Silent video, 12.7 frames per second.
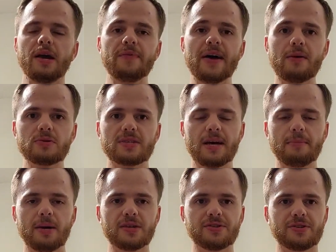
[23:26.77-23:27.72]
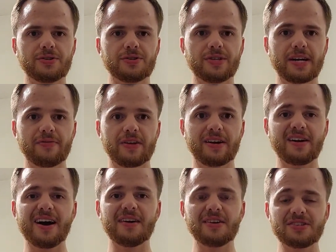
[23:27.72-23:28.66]
And that was that message, that
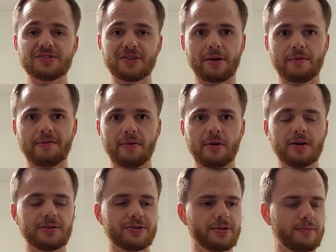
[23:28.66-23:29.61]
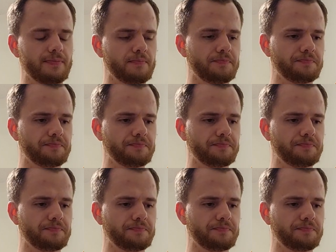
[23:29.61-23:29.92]
God is there for us.